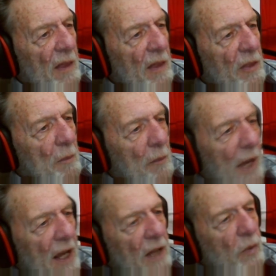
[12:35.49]
the
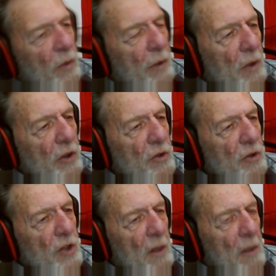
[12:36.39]
bank. We were
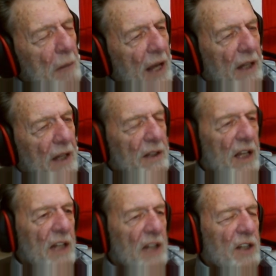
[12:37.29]
using a bank at
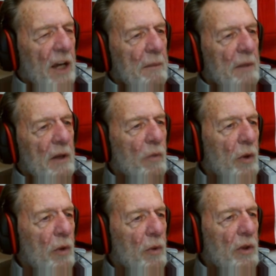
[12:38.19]
that time, and
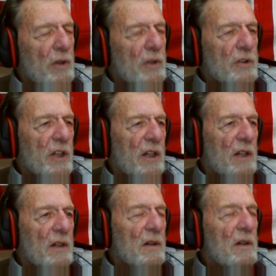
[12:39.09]
we were
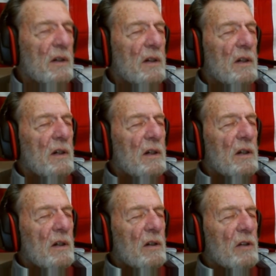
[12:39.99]
using
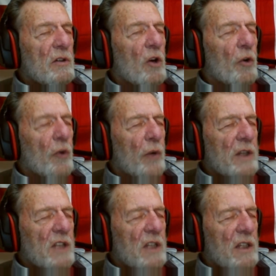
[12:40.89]

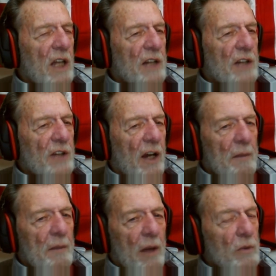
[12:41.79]
notaries at that
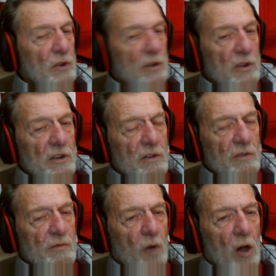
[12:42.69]
time. That was
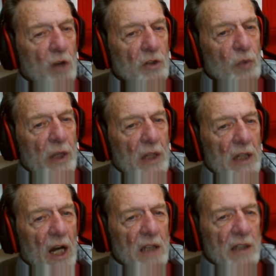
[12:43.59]
as far as we'd
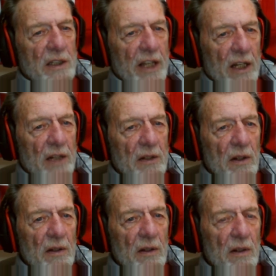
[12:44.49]
gotten then.
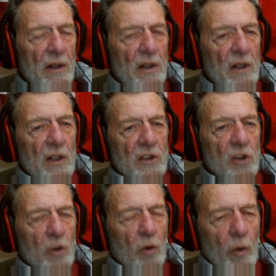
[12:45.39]

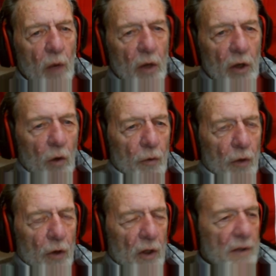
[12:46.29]
So we went
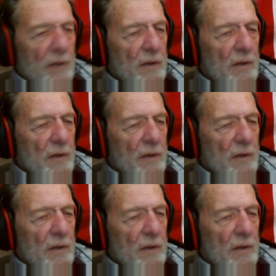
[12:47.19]
over and